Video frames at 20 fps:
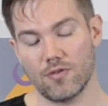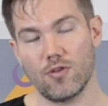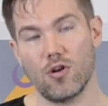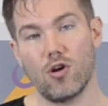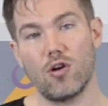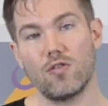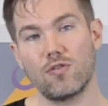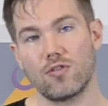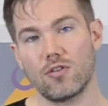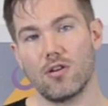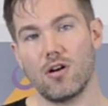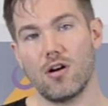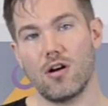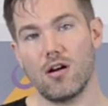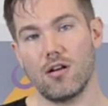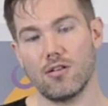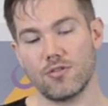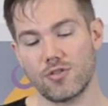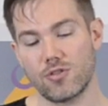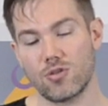of
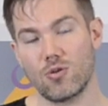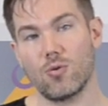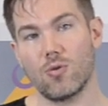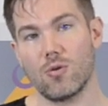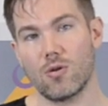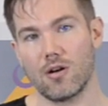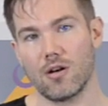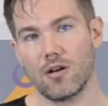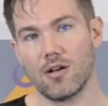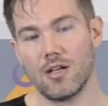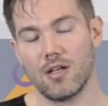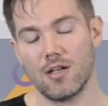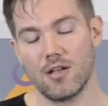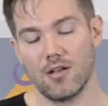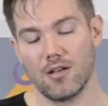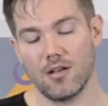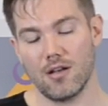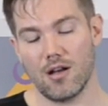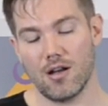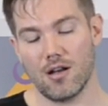overall score
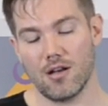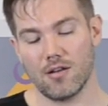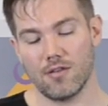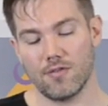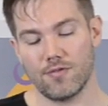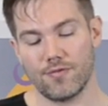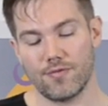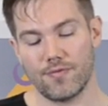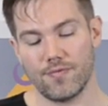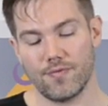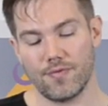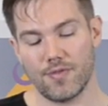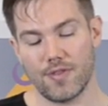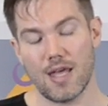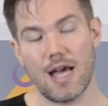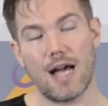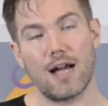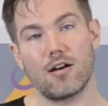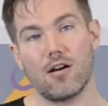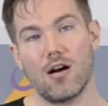of
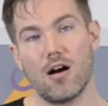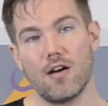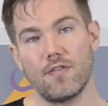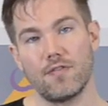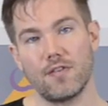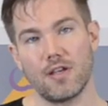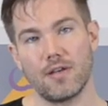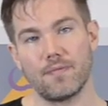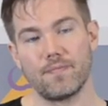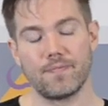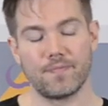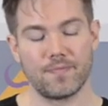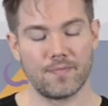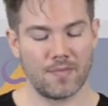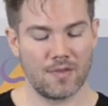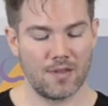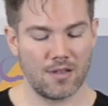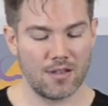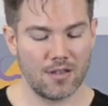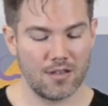that coffee.
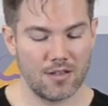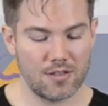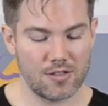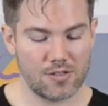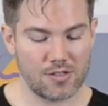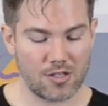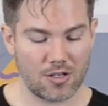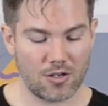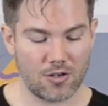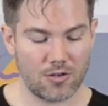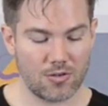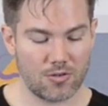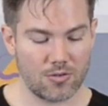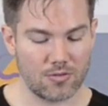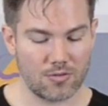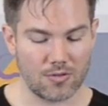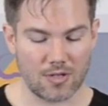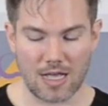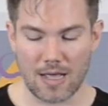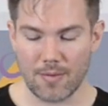
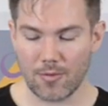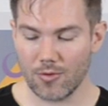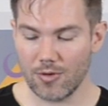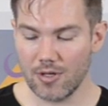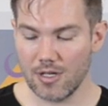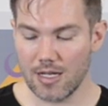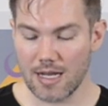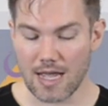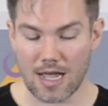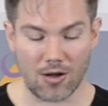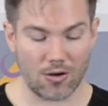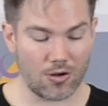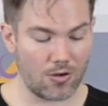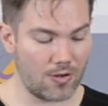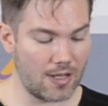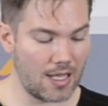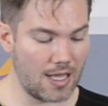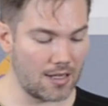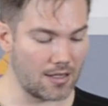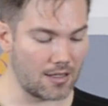So I'm going to now go
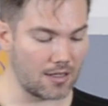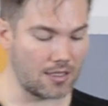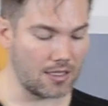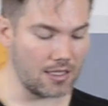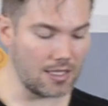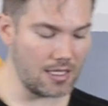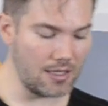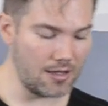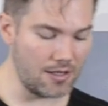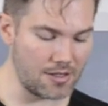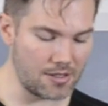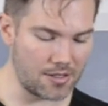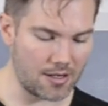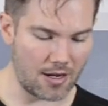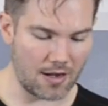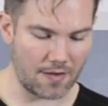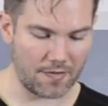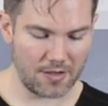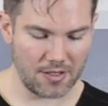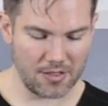ahead and clean these
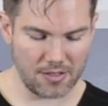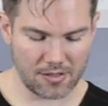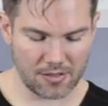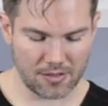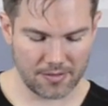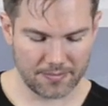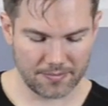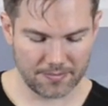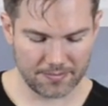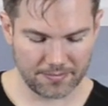coffees.